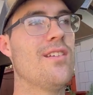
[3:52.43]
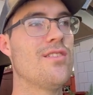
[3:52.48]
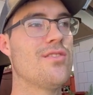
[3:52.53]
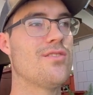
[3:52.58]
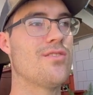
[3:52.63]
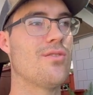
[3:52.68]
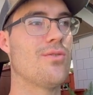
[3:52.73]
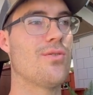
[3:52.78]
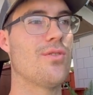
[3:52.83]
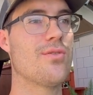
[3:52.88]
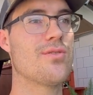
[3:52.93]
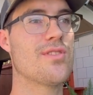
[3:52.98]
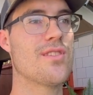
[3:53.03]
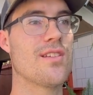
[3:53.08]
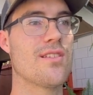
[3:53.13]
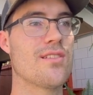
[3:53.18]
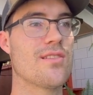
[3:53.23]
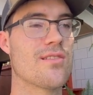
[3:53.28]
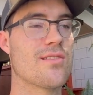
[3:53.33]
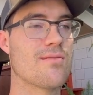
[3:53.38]
So those
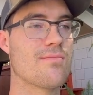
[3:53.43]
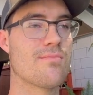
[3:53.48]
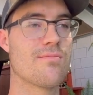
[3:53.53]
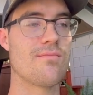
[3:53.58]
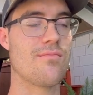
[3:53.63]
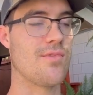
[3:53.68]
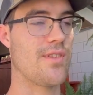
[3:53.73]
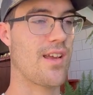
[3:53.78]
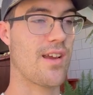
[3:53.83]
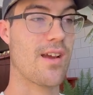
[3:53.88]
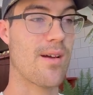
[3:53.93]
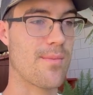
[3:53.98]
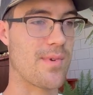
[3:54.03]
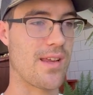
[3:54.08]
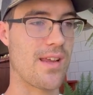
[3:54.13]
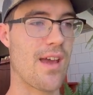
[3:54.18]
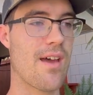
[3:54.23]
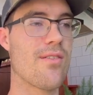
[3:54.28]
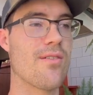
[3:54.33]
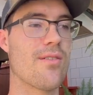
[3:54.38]
things, when they come
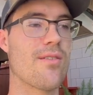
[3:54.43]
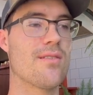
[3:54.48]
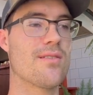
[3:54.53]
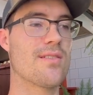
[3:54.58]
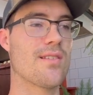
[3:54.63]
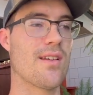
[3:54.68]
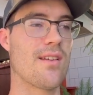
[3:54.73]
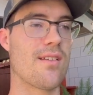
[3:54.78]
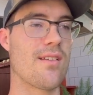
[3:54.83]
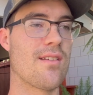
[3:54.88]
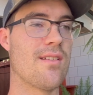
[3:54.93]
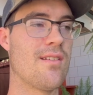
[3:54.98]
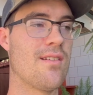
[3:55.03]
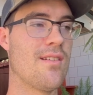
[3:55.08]
together, it's like